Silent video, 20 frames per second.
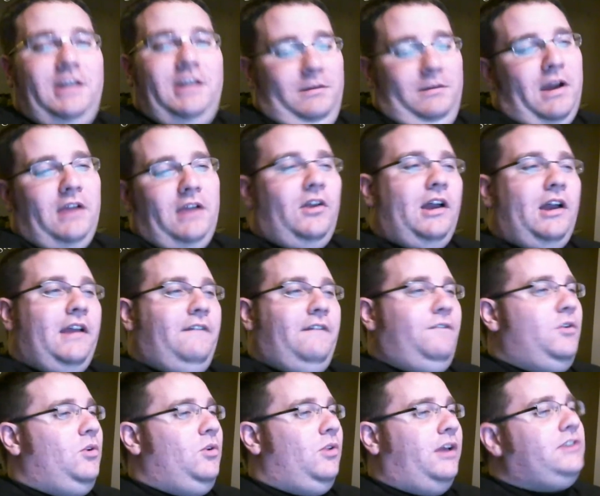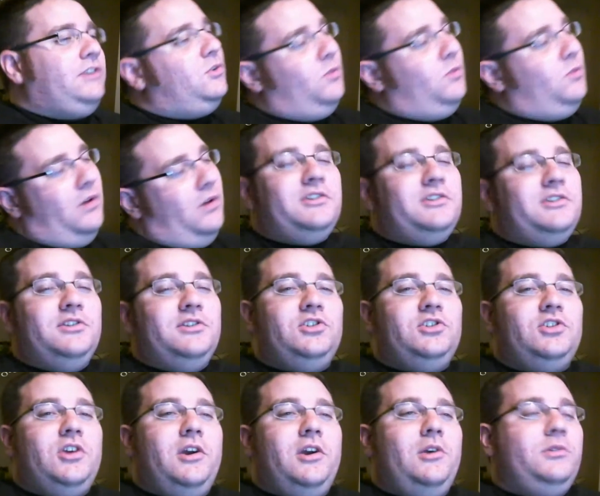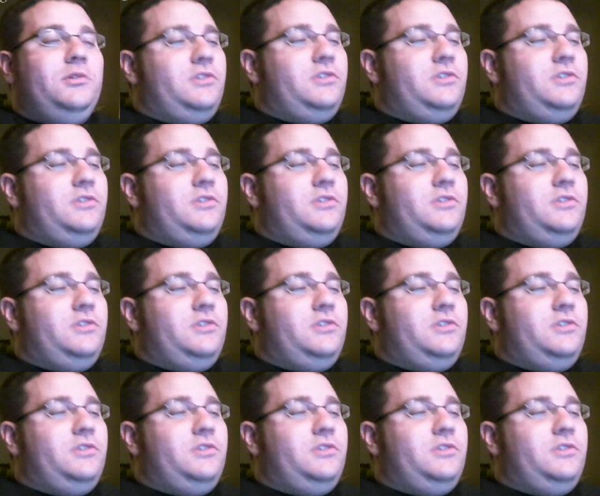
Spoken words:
in my life who likes to watch this show,